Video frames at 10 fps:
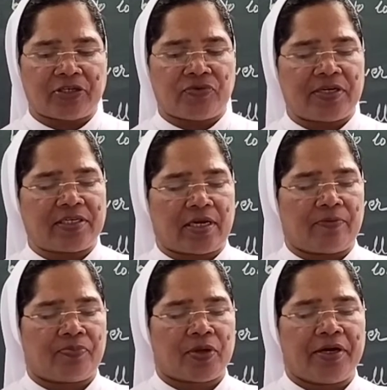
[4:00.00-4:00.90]
cultivation,
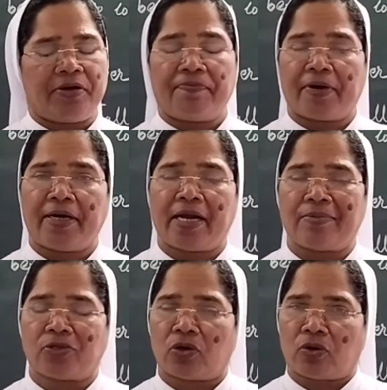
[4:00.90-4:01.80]
different
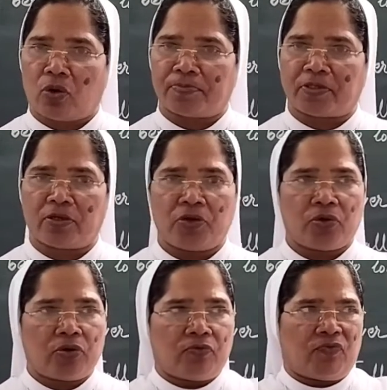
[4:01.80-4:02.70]
types of crops,
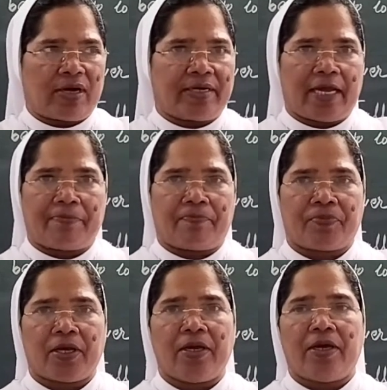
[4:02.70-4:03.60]
not one
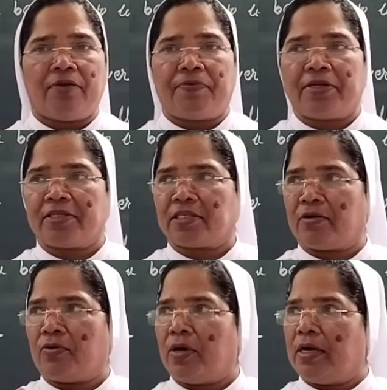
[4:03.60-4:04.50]
type. If it is
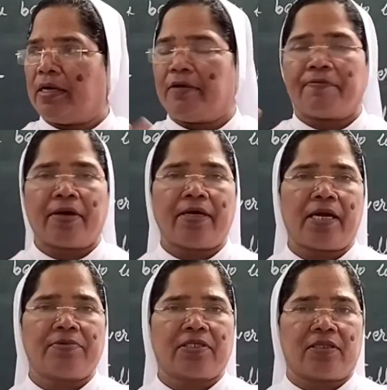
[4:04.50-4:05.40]
different
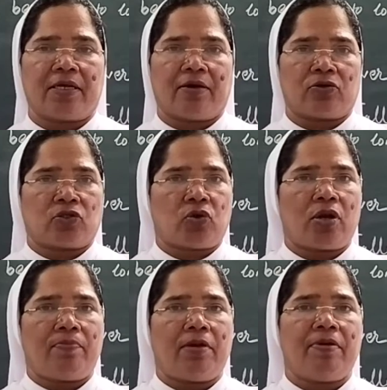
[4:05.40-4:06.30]
types, the
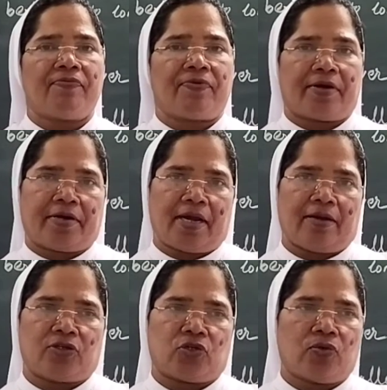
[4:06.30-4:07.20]
soil will be
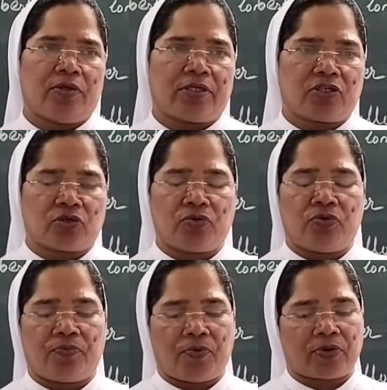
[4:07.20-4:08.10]
fertile. So it is
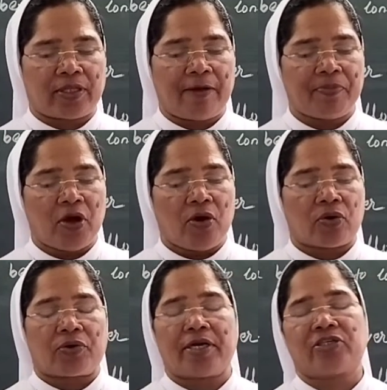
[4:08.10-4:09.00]
good for the
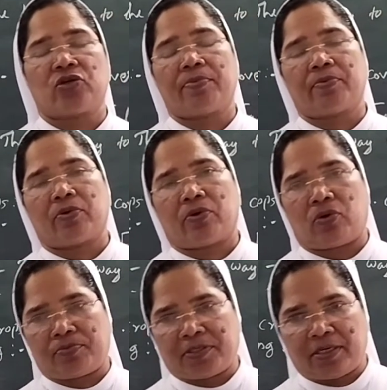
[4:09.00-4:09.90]
rotation of
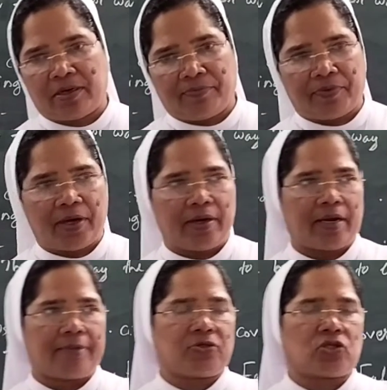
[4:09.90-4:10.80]
crops.
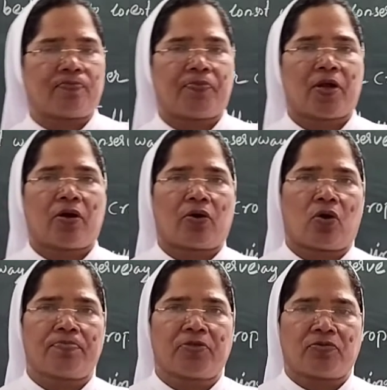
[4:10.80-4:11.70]
Different types
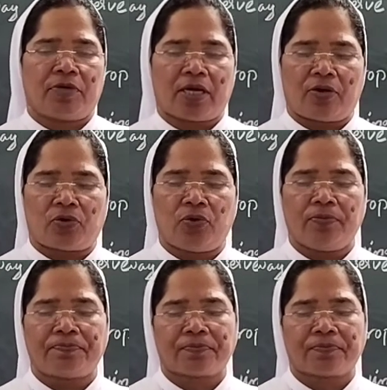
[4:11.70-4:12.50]
crops we have to